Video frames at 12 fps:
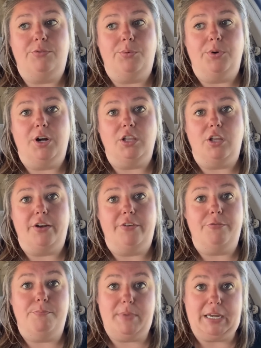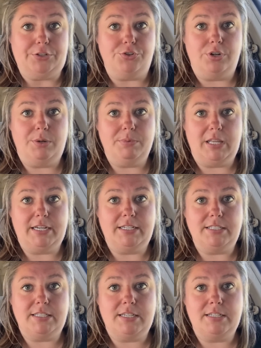for a lot of major
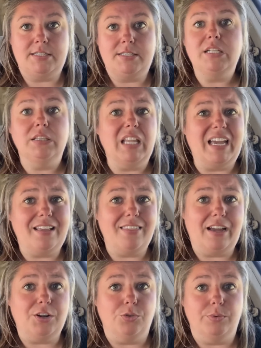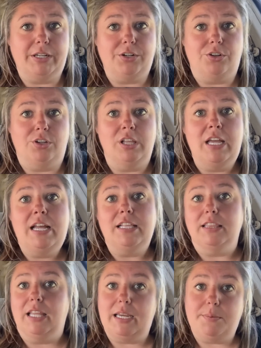appliances like that griddle,
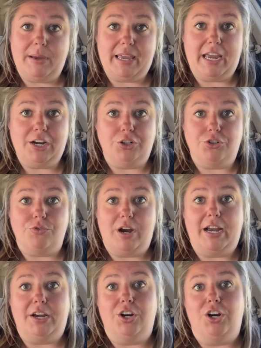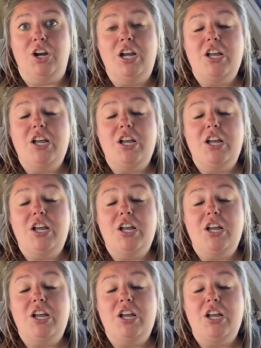like my hair dryer,